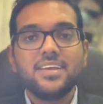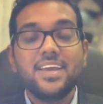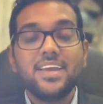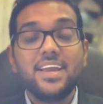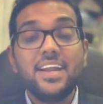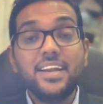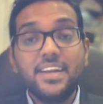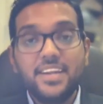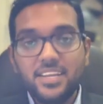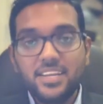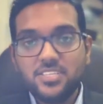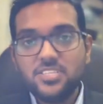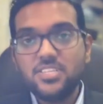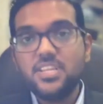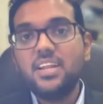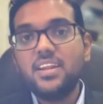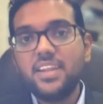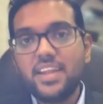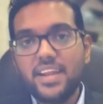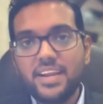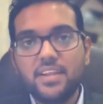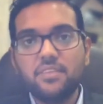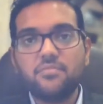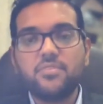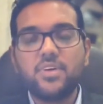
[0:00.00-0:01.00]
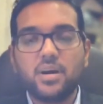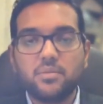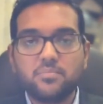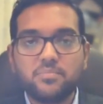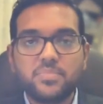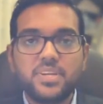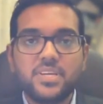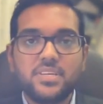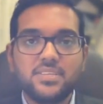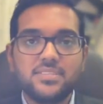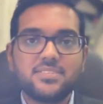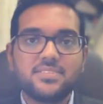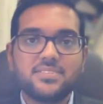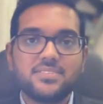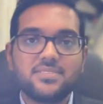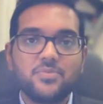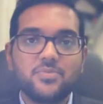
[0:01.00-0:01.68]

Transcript: In digital native companies,